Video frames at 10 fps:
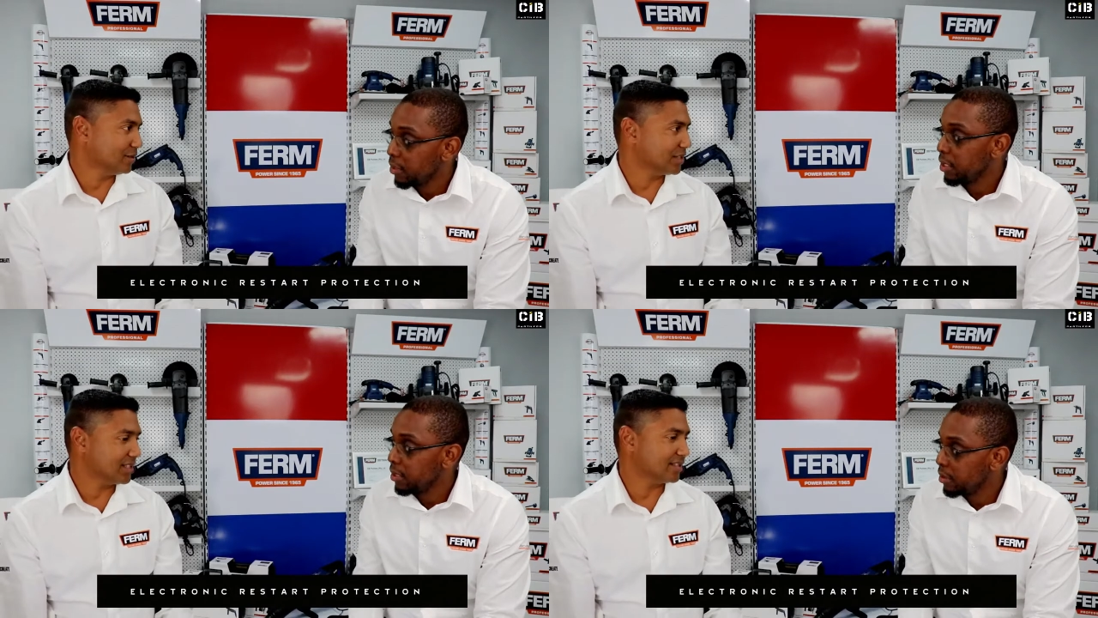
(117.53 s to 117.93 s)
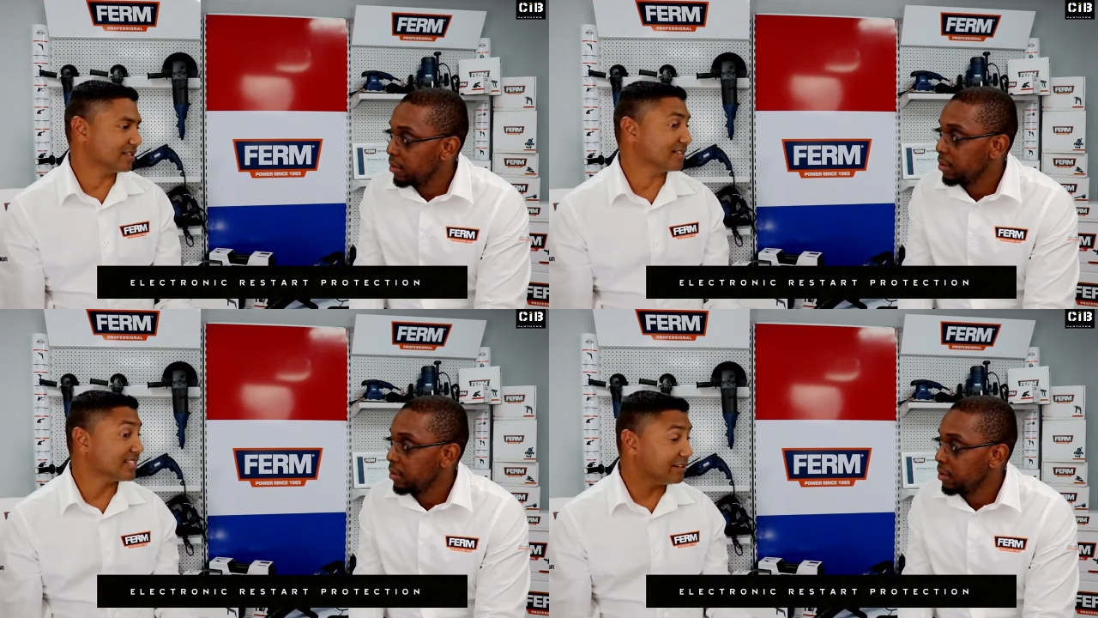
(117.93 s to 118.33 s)
Speaker 1: which
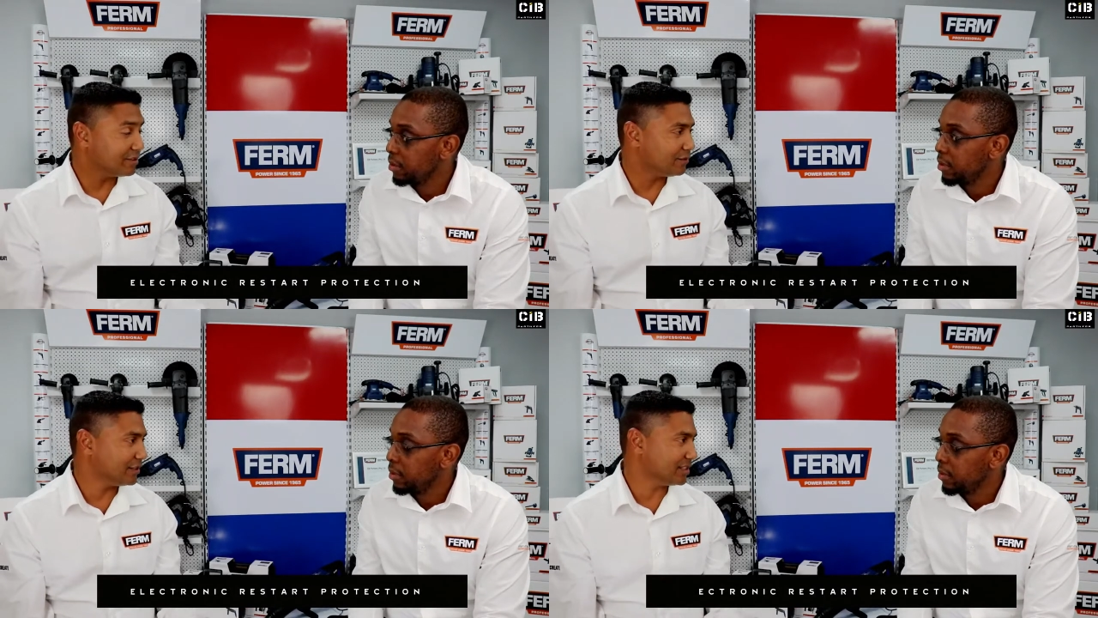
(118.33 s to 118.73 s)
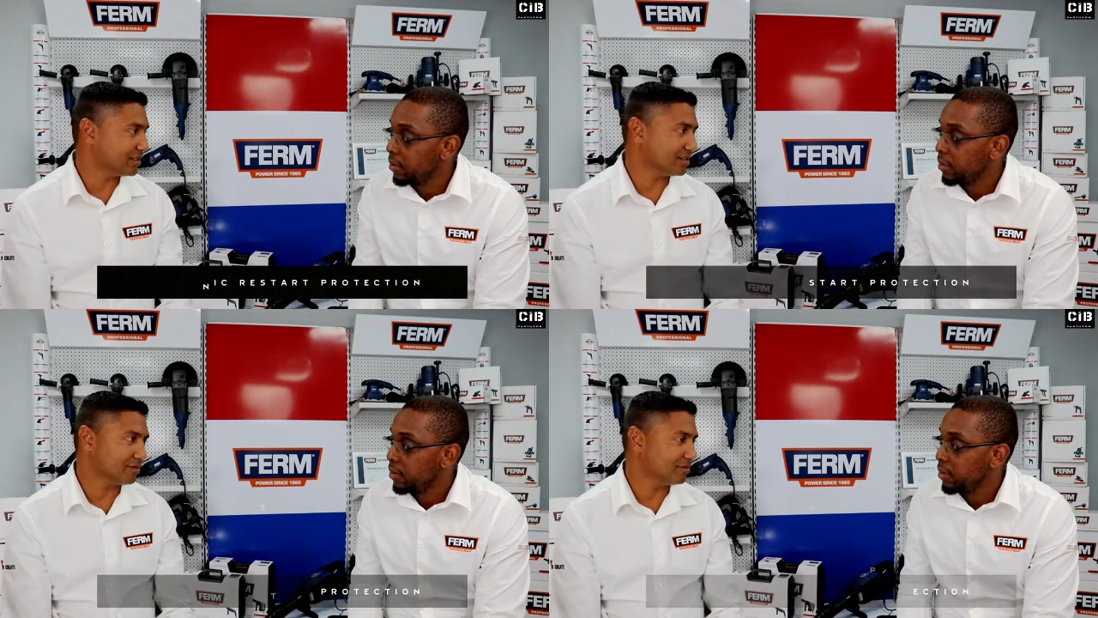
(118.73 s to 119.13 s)
is a safety
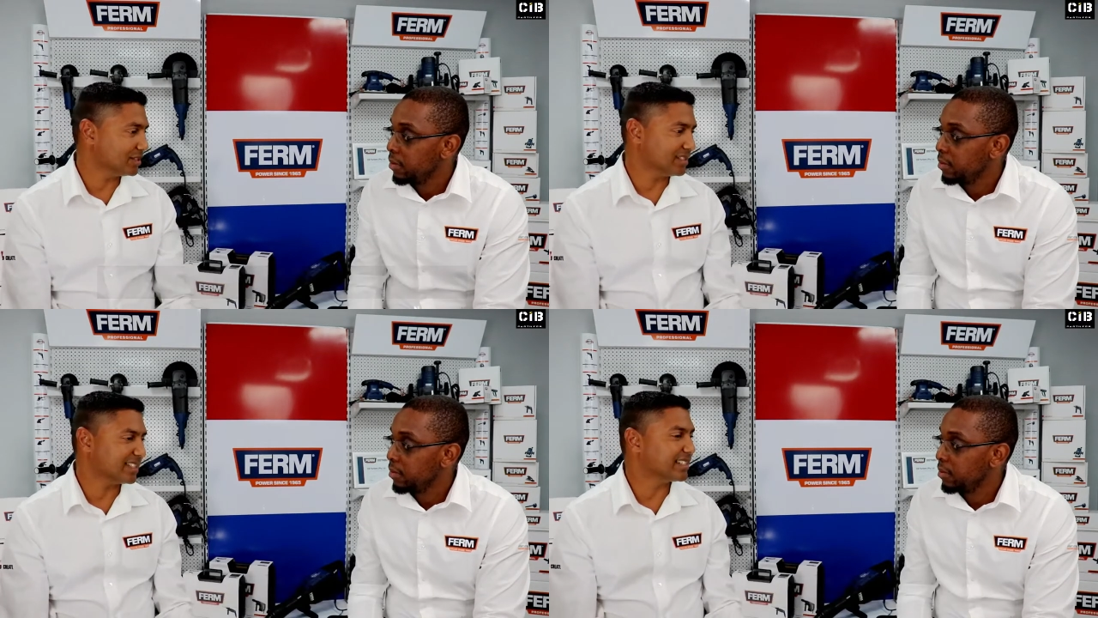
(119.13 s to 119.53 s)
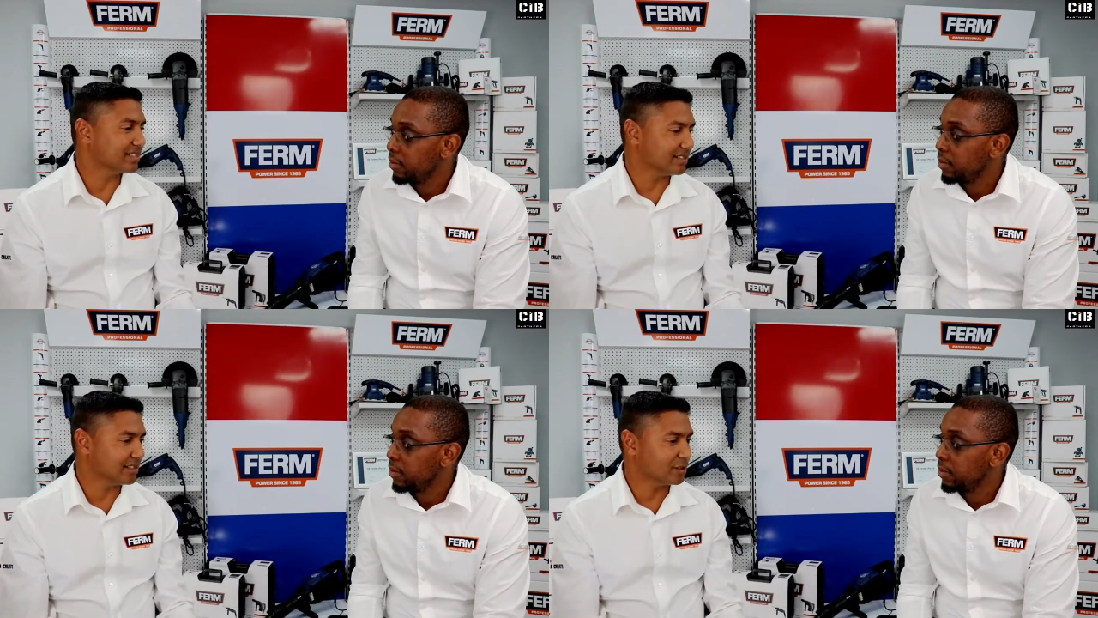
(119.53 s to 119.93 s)
feature, which is
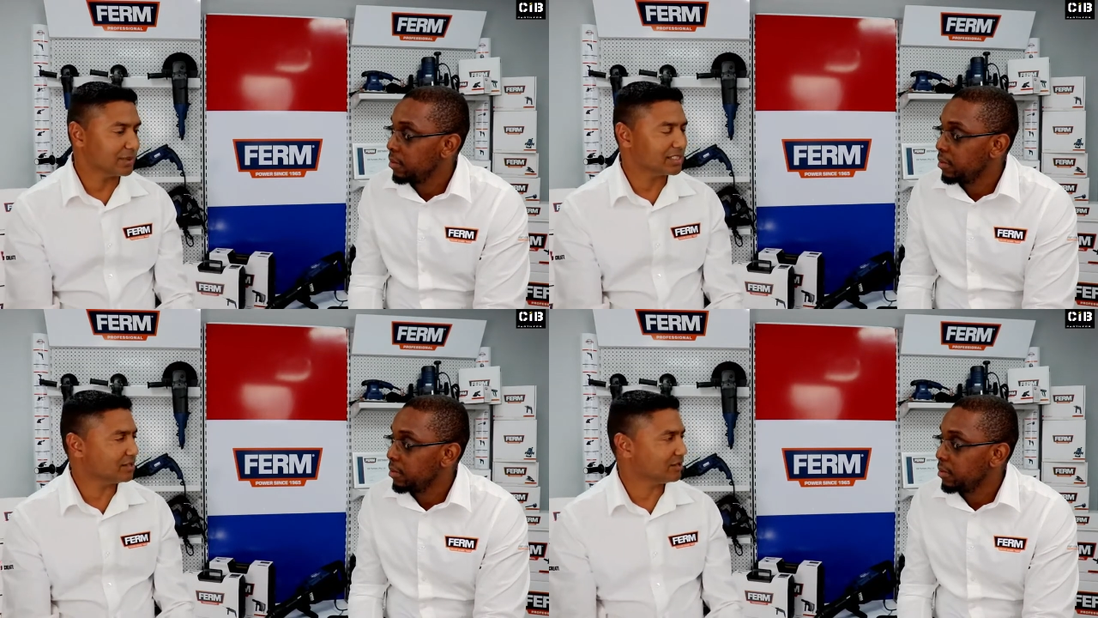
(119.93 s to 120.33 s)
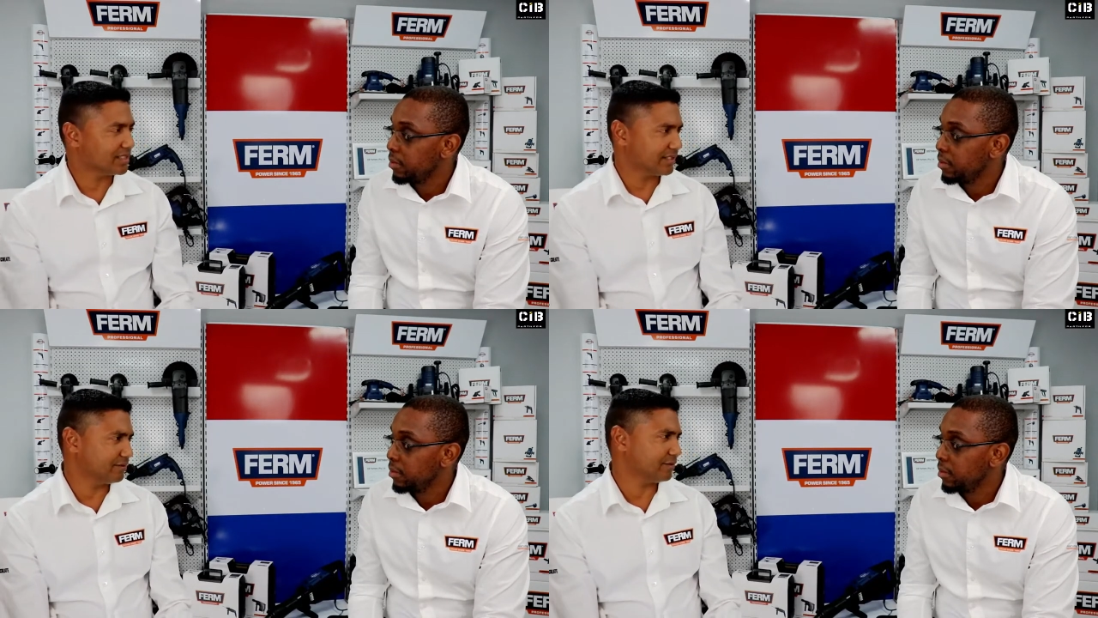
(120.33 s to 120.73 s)
excellent, especially
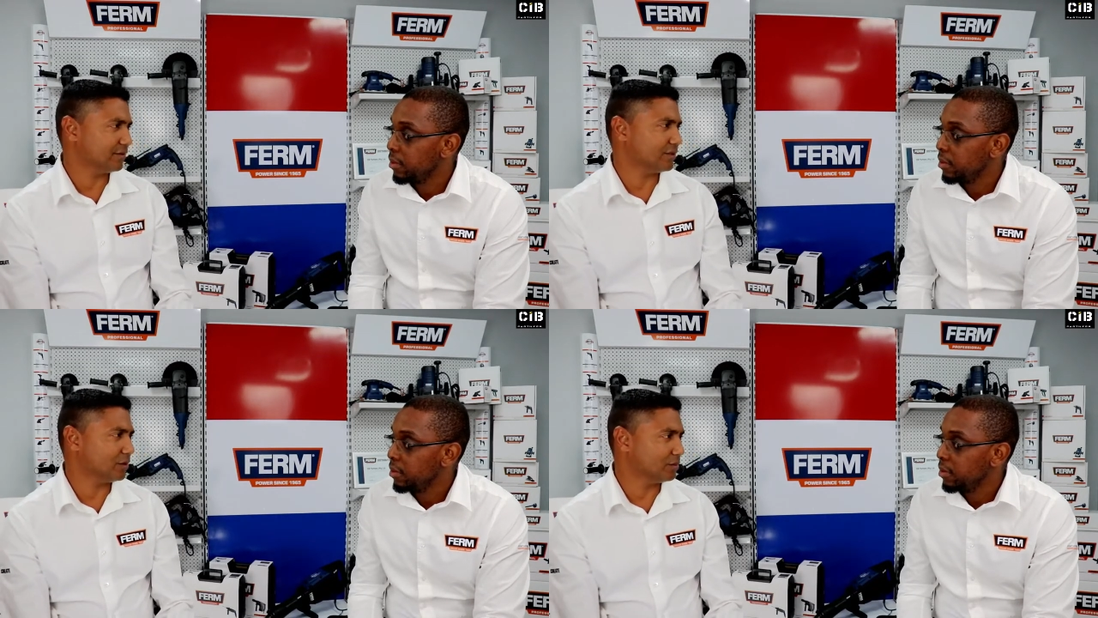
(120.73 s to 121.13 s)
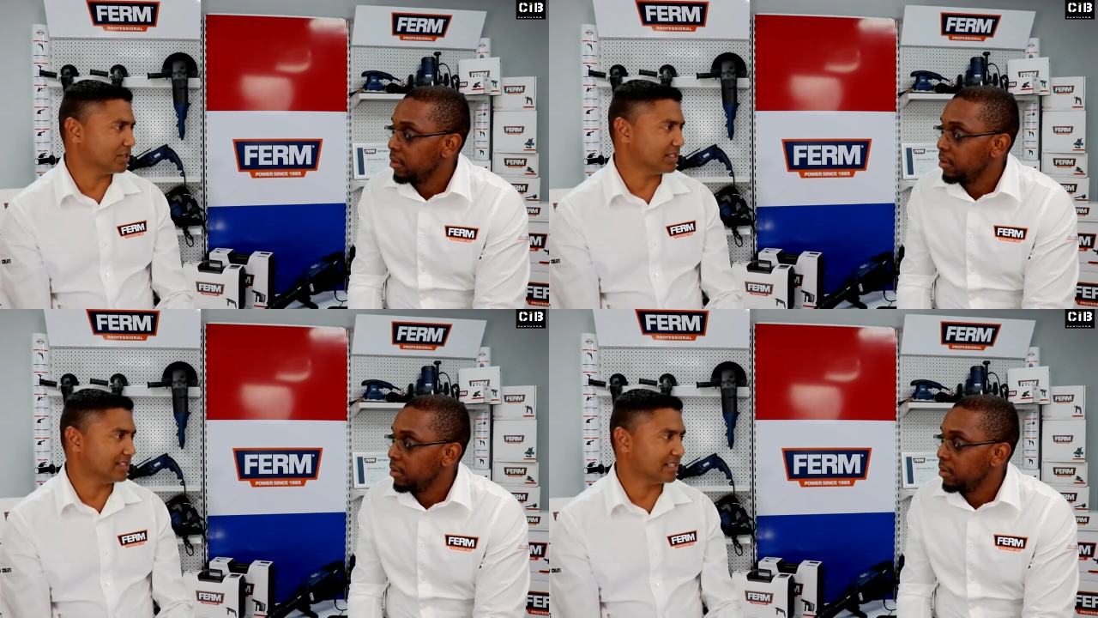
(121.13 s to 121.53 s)
on a 750
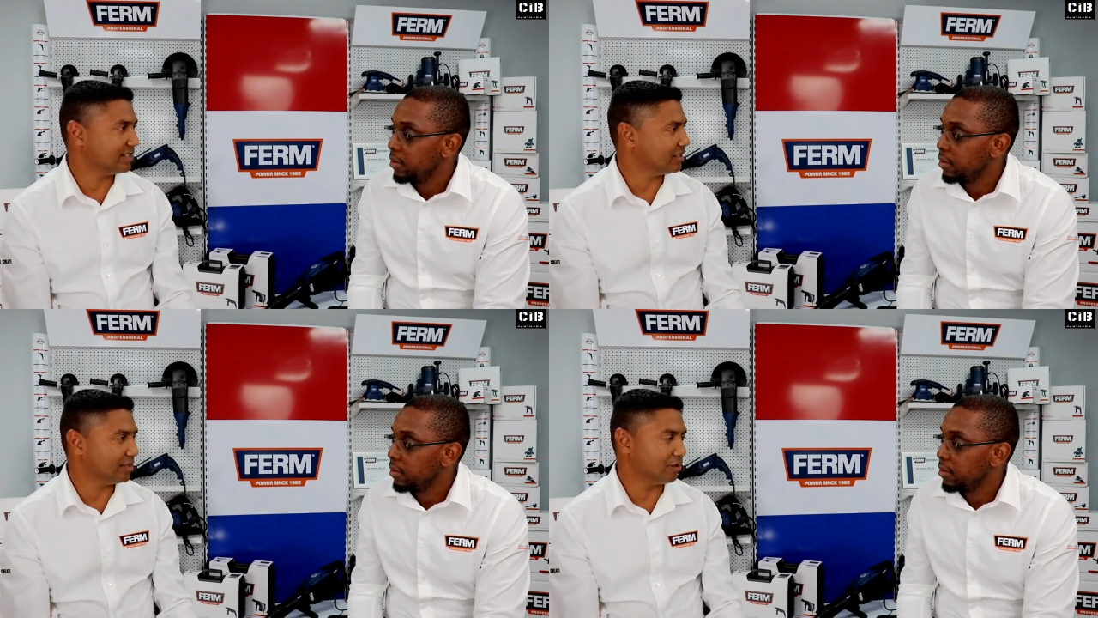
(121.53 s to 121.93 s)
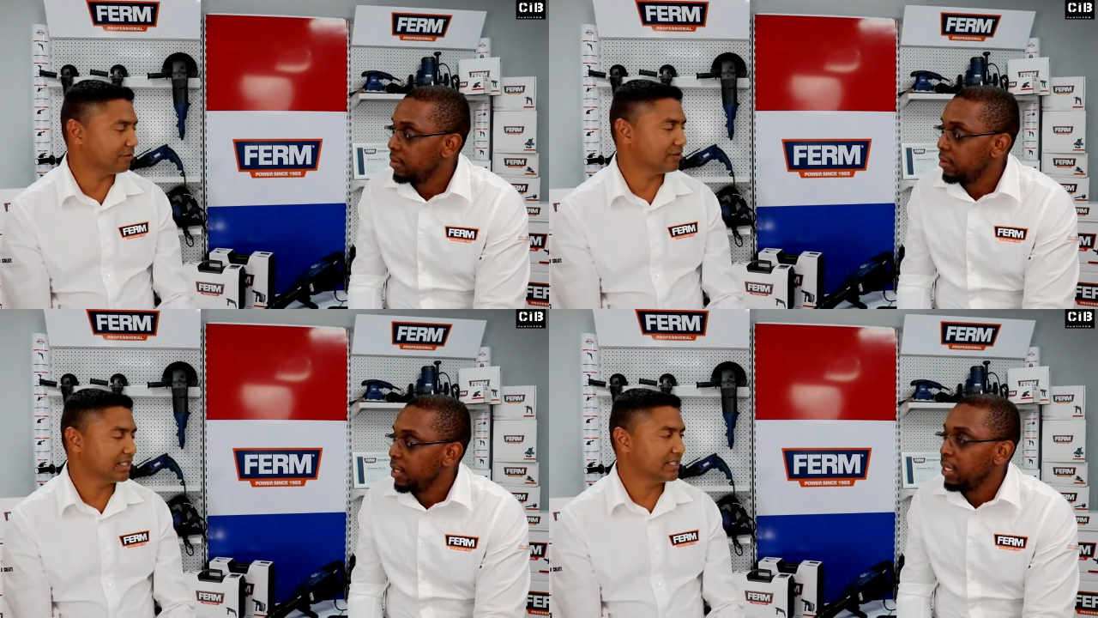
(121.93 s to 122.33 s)
watt machine. It's unheard of.